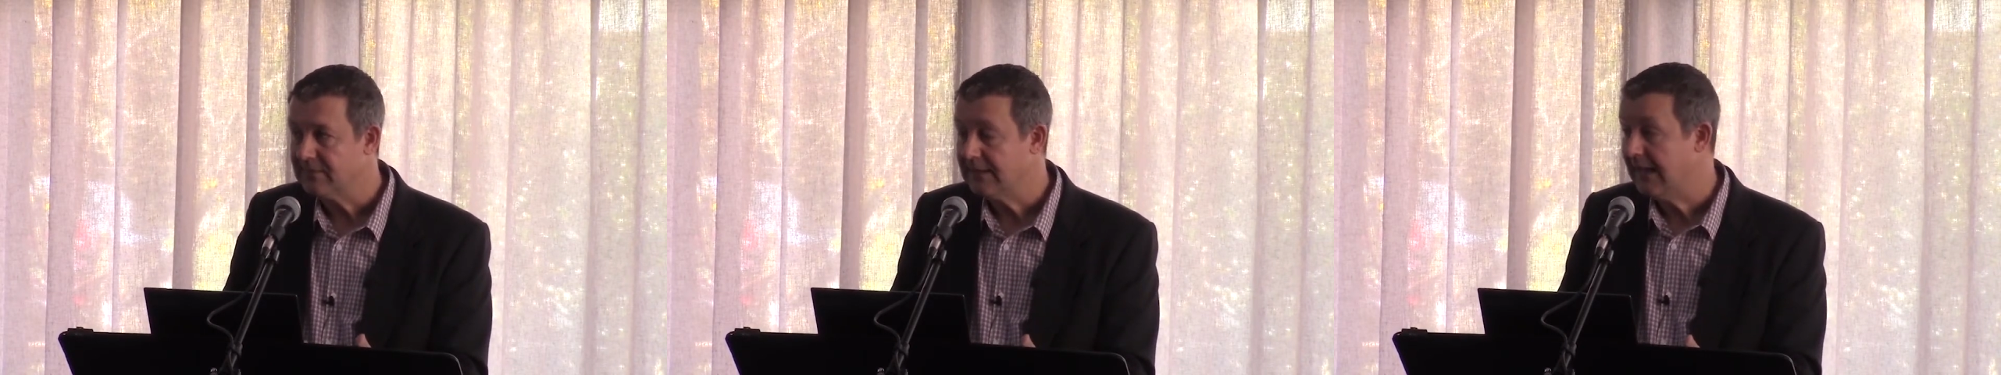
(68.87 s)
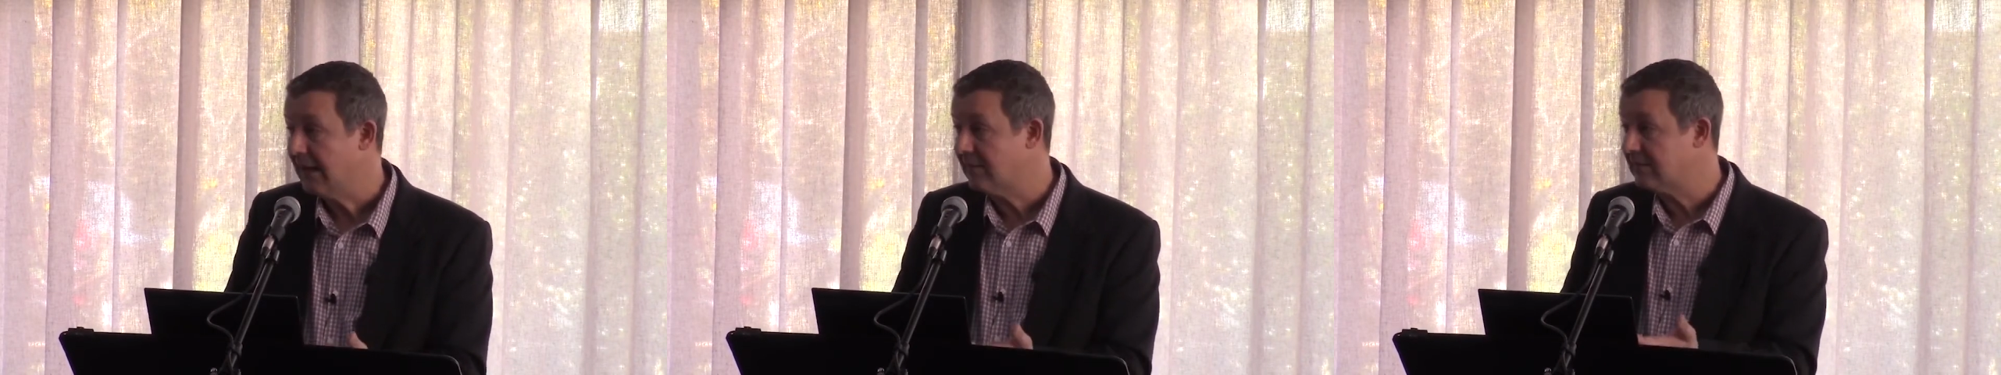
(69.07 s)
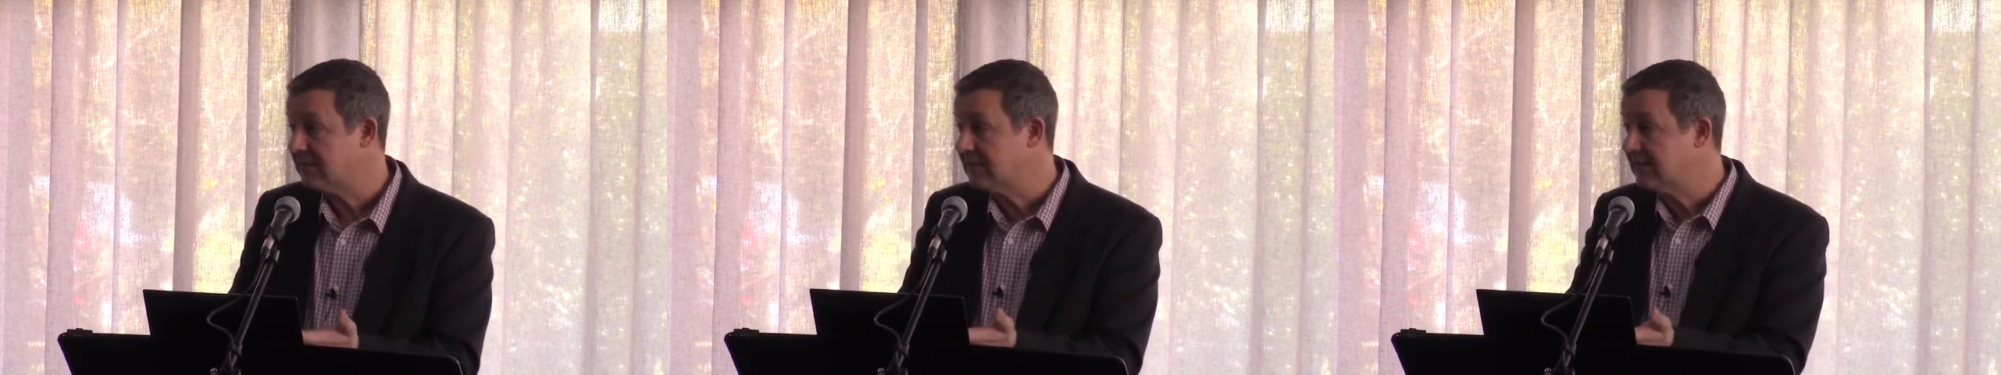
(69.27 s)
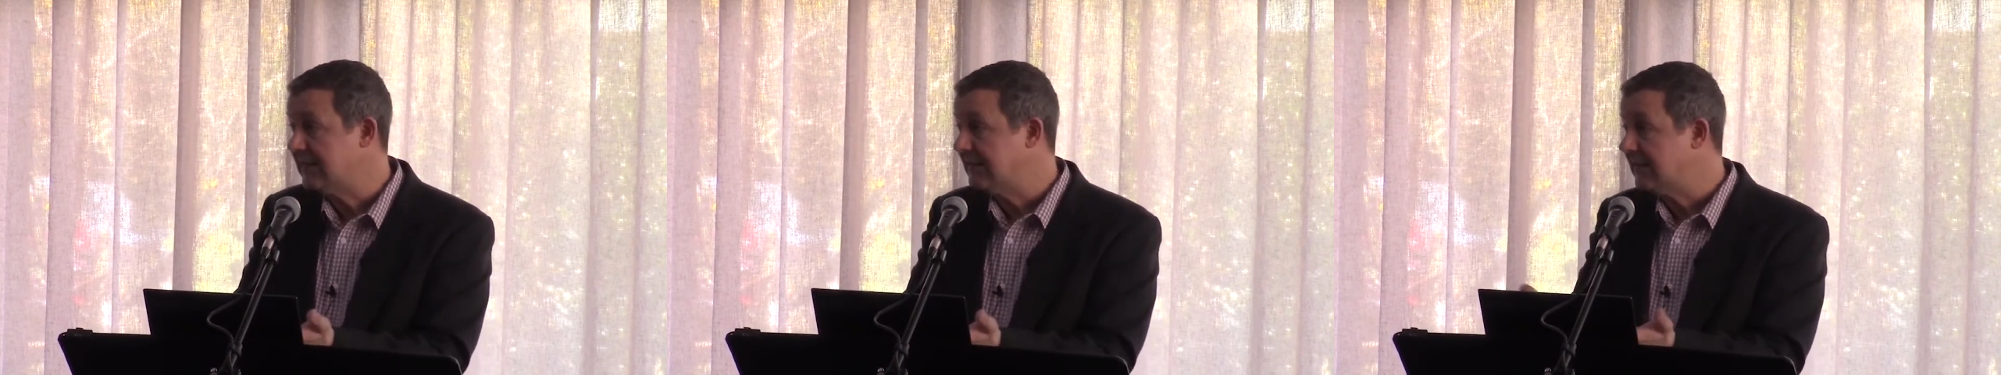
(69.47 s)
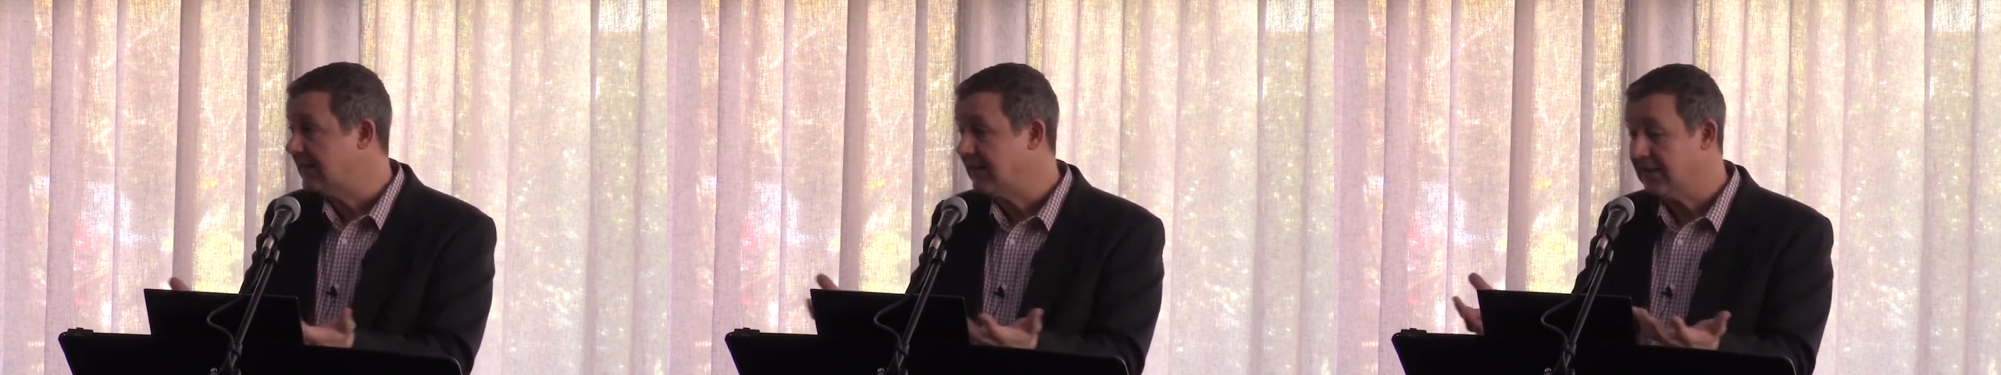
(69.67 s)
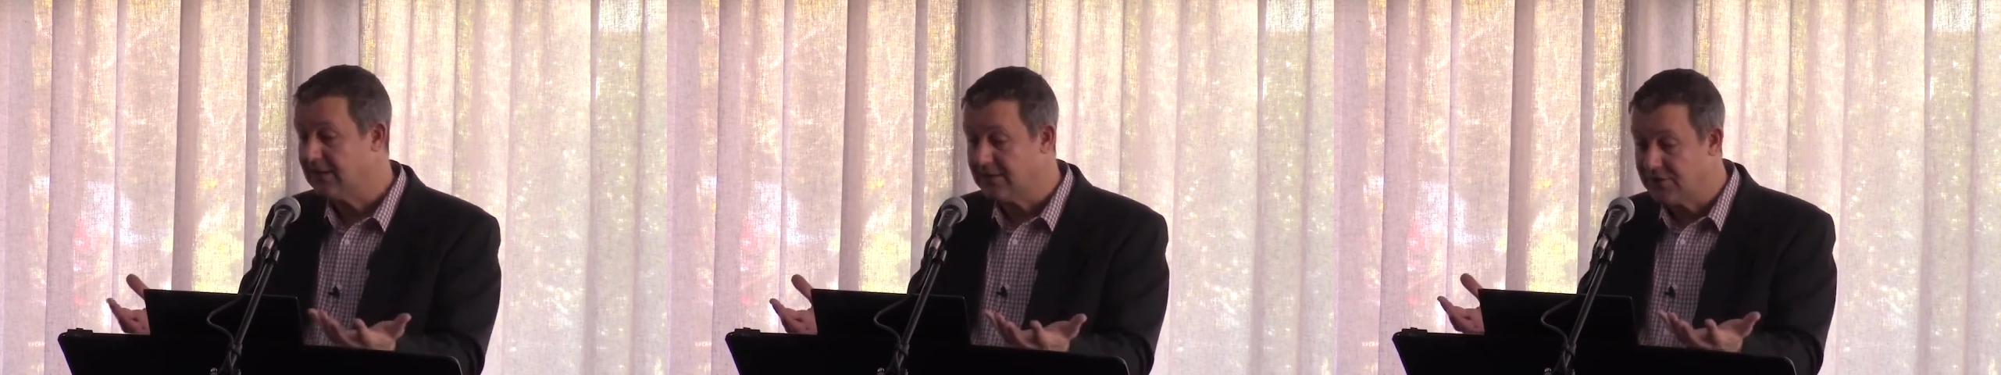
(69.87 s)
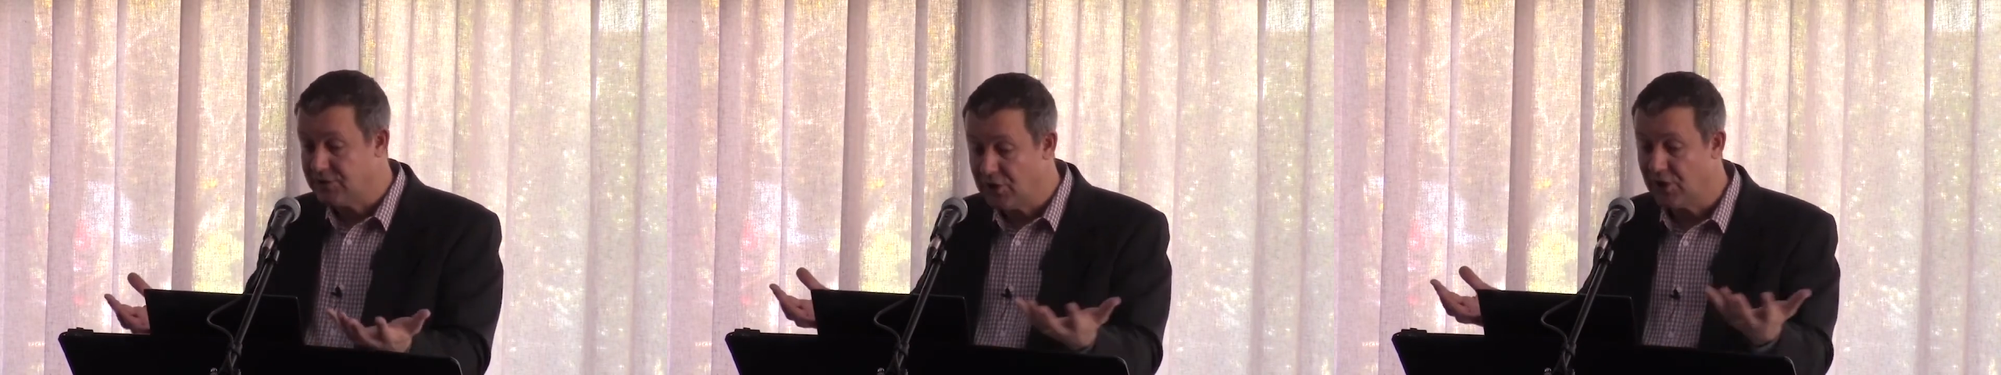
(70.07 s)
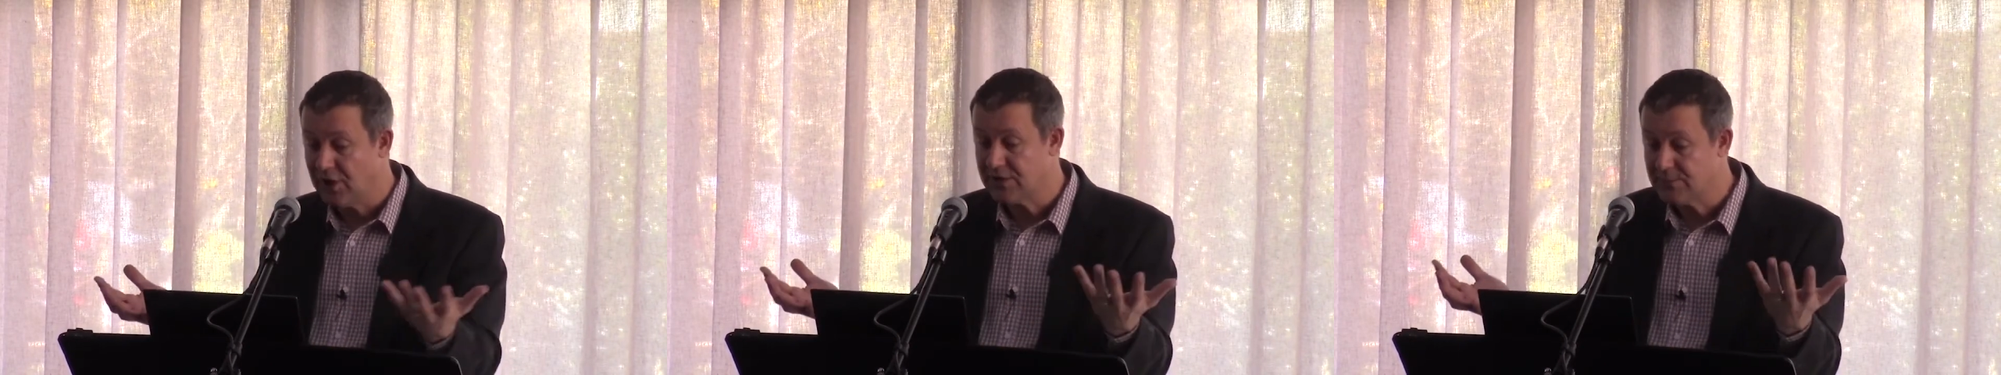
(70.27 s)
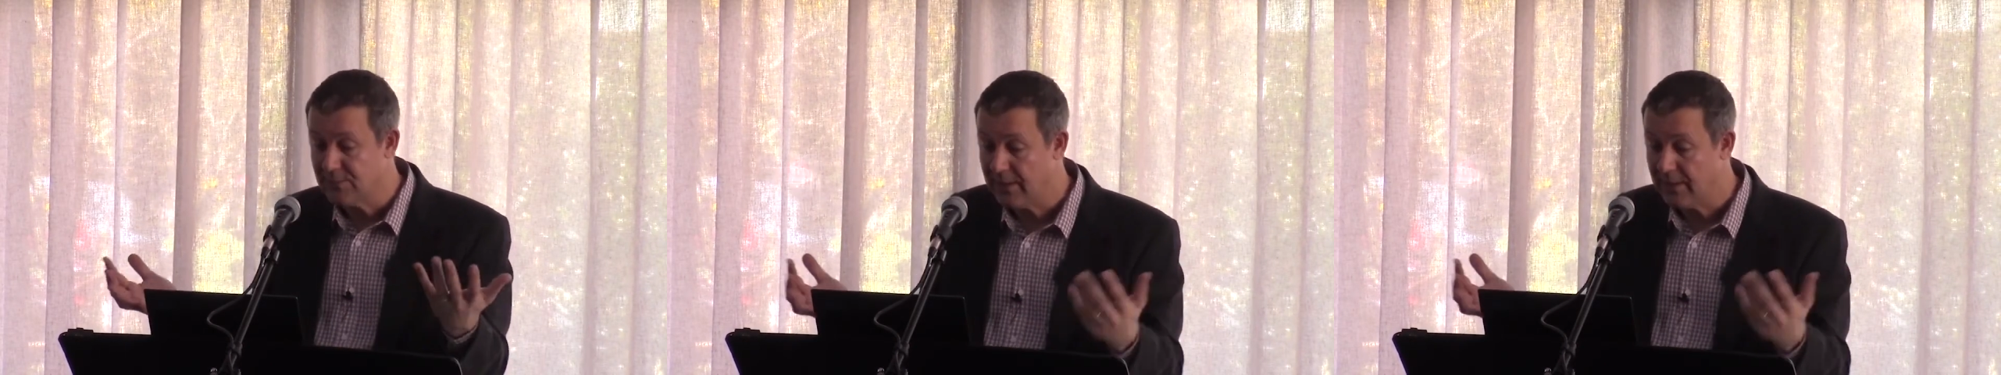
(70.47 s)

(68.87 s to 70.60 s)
Now, sitting in church